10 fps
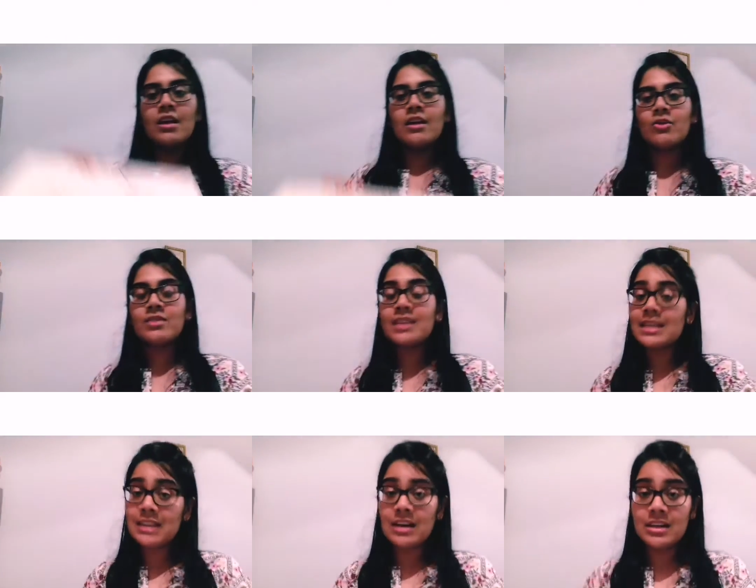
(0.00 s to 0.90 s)
Now,
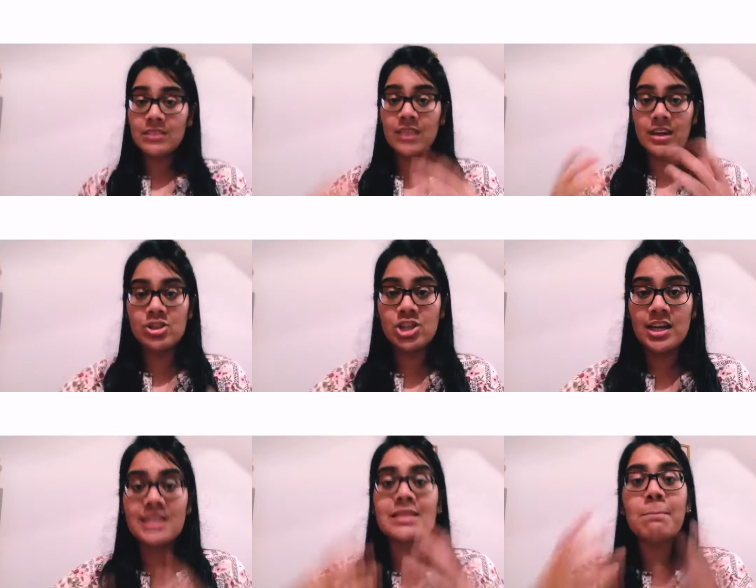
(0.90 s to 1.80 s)
these undivided
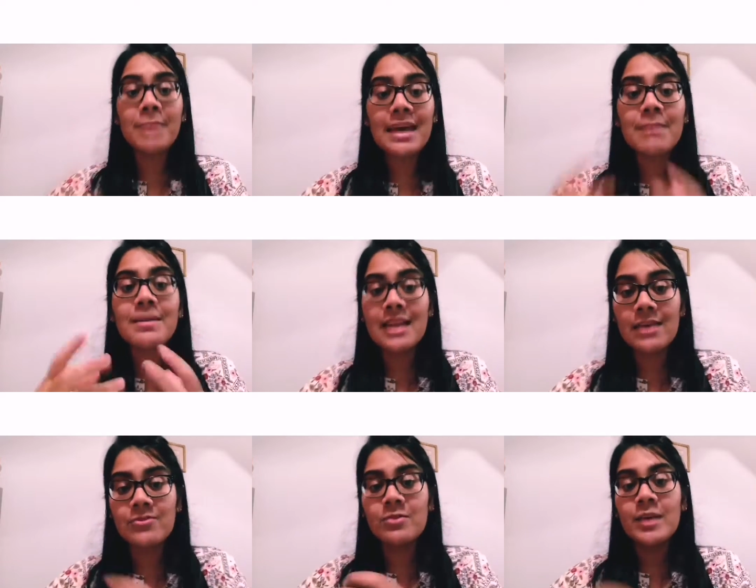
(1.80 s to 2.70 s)
shares may be
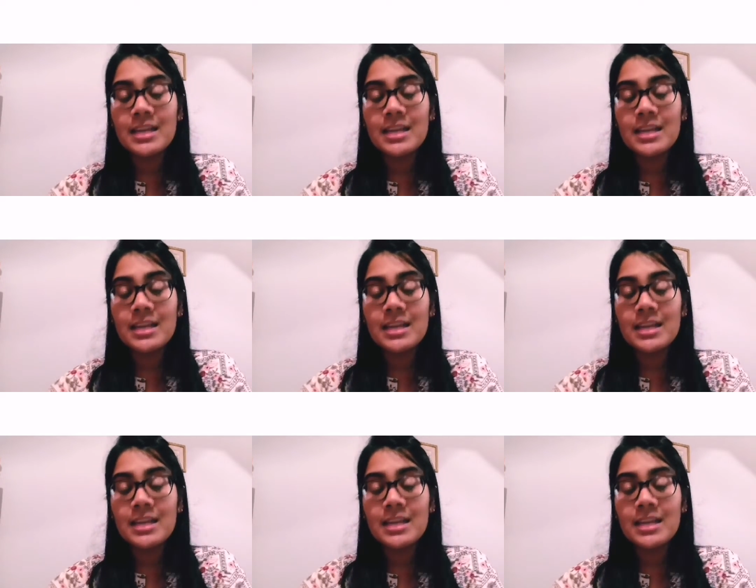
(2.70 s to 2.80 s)
left by